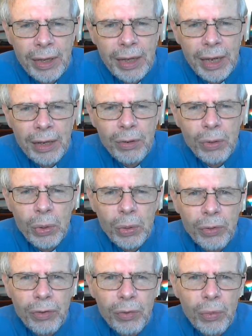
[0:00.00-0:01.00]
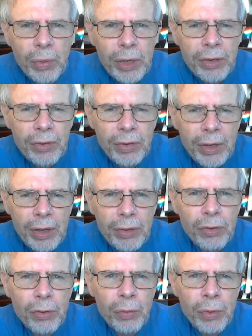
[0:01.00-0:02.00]
And of course, we start
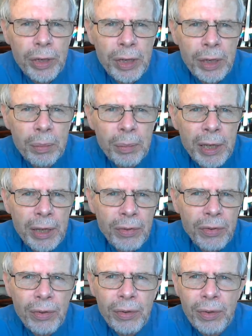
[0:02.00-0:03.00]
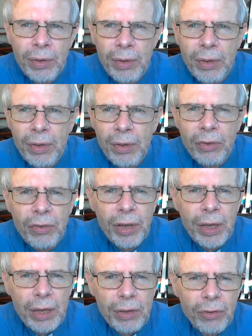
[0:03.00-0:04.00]
to really miss the
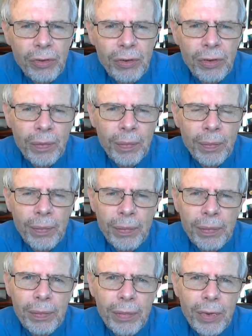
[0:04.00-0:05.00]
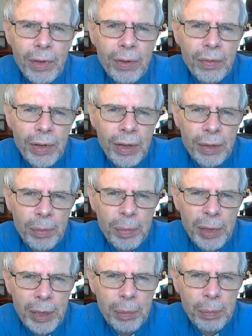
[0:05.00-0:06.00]
touch of other
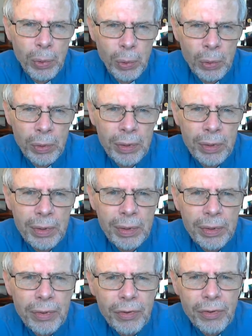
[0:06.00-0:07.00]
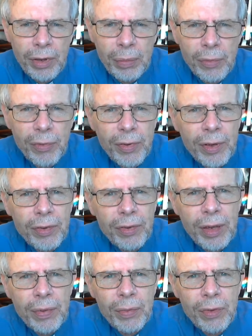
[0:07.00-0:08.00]
people. Some of us
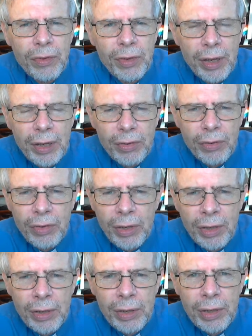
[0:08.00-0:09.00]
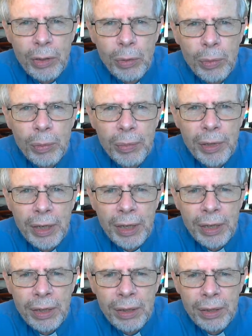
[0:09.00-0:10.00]
haven't touched another human
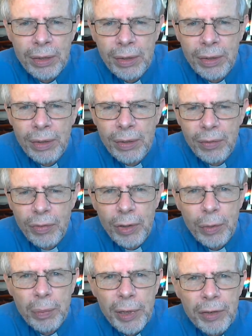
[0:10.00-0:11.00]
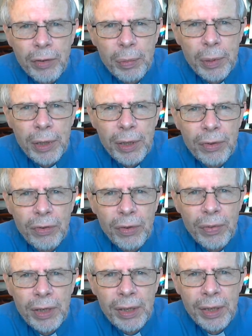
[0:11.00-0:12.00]
being for the better part of
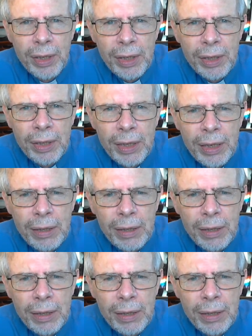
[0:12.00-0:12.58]
a year now.